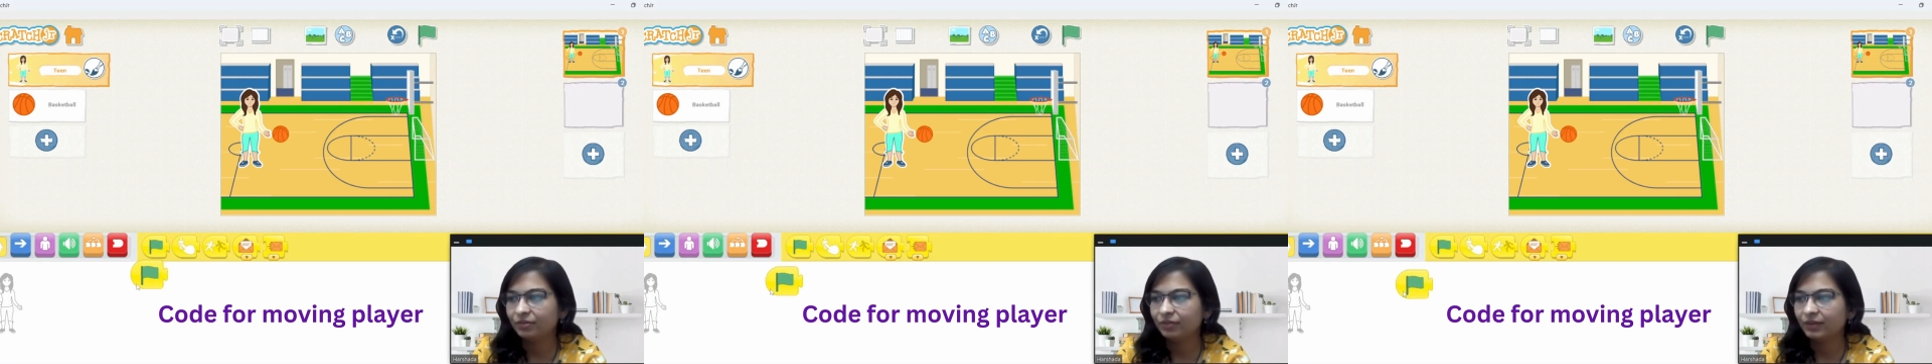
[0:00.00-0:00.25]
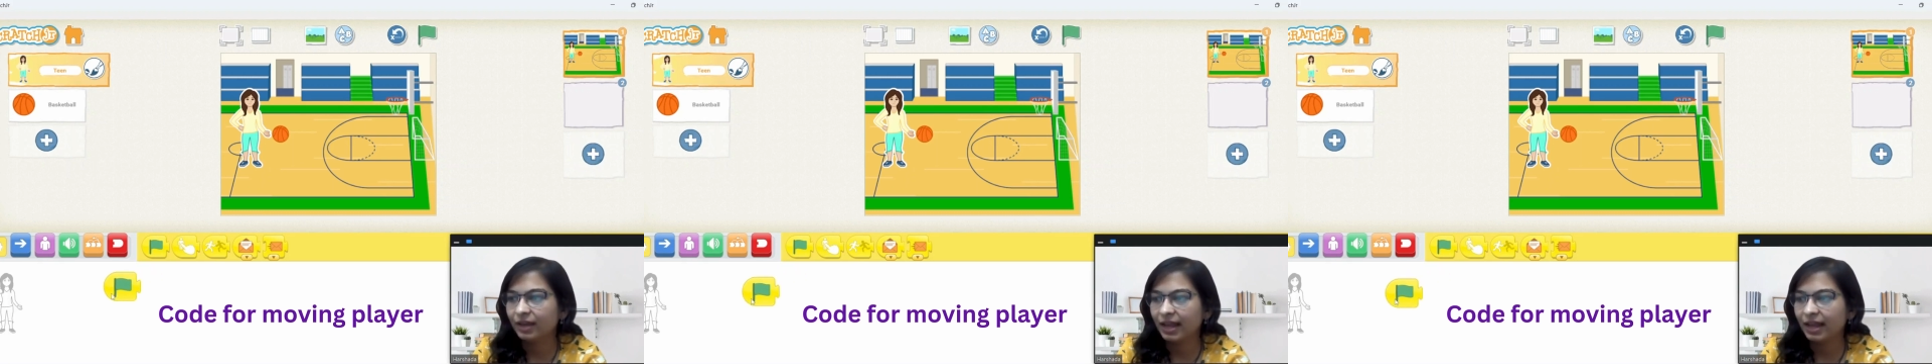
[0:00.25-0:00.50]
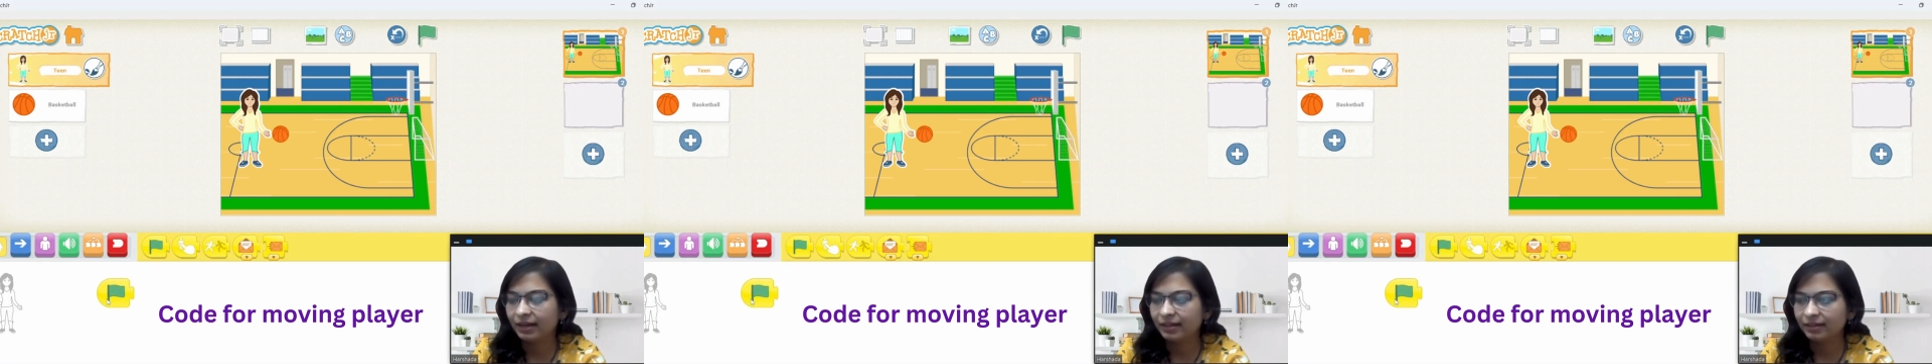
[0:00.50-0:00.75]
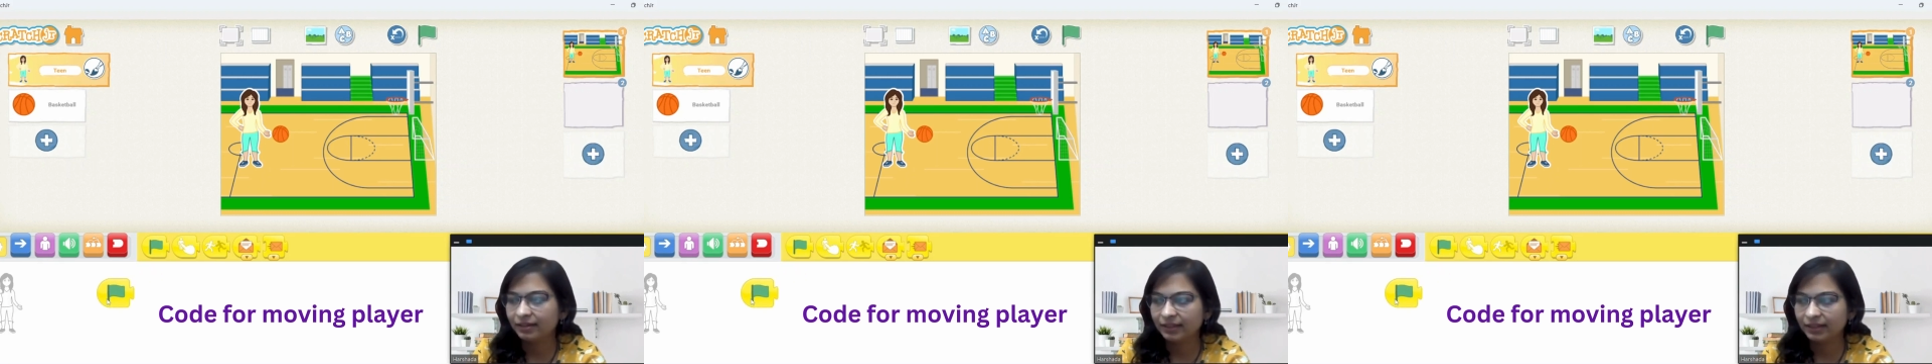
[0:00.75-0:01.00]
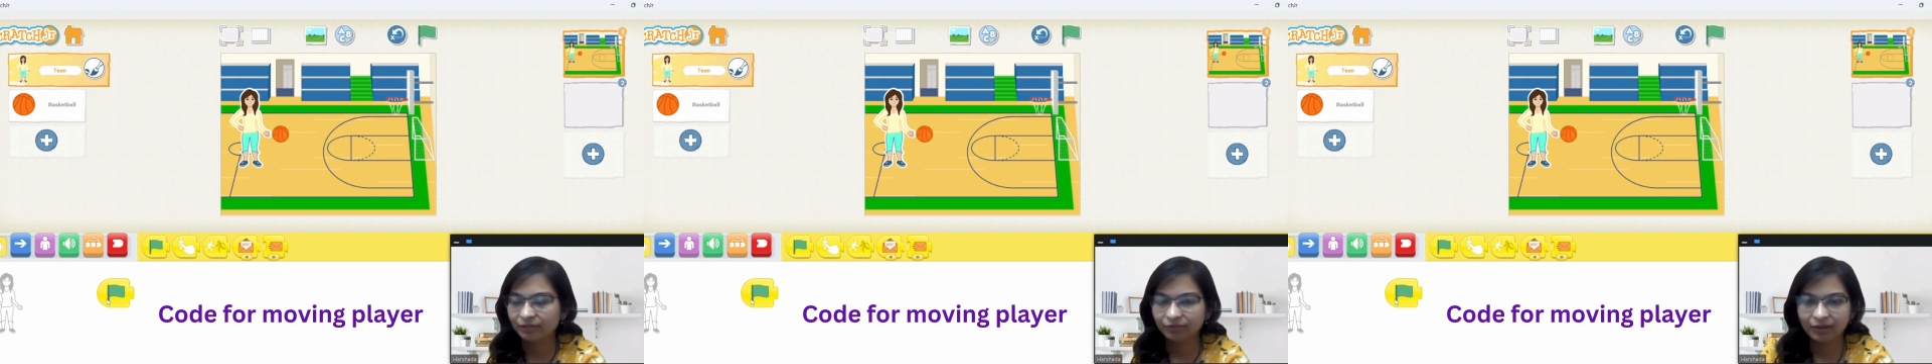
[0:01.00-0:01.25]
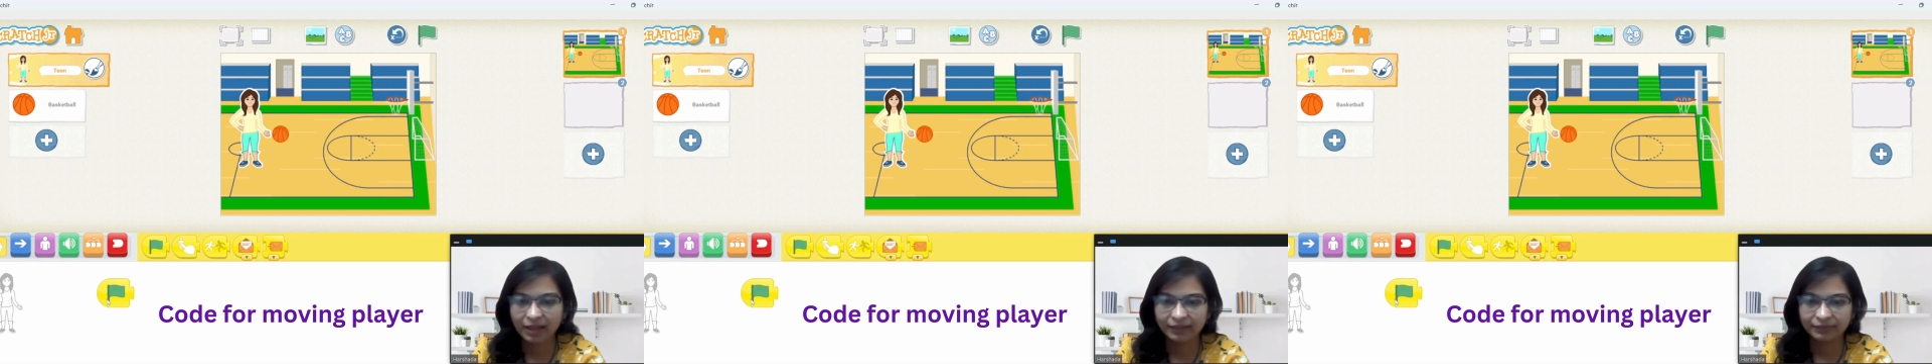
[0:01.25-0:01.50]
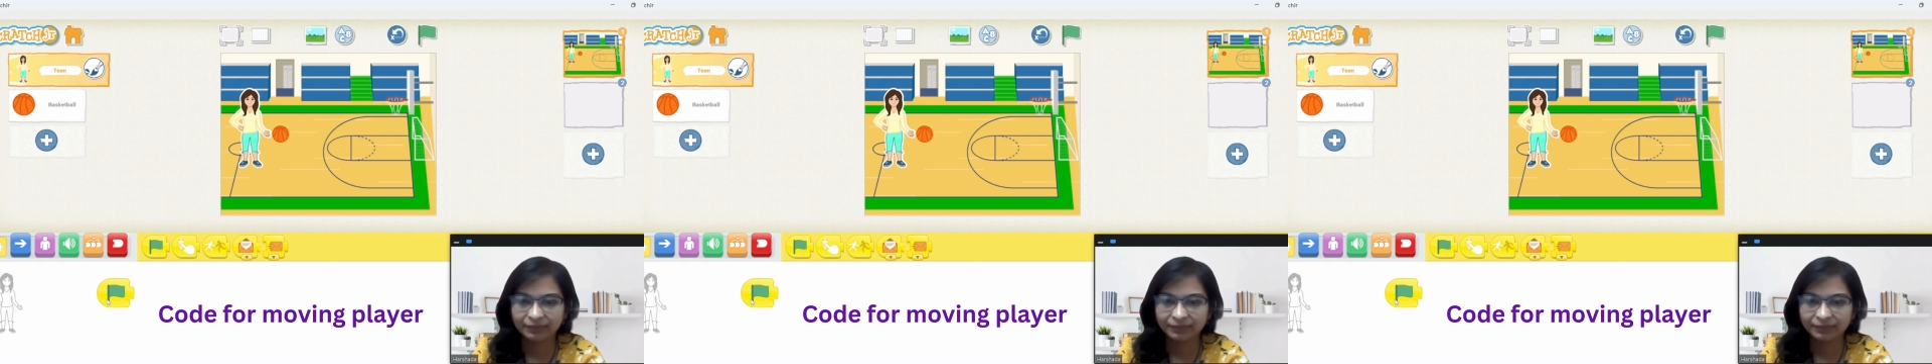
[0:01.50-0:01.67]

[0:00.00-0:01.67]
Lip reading: we will add a green flag.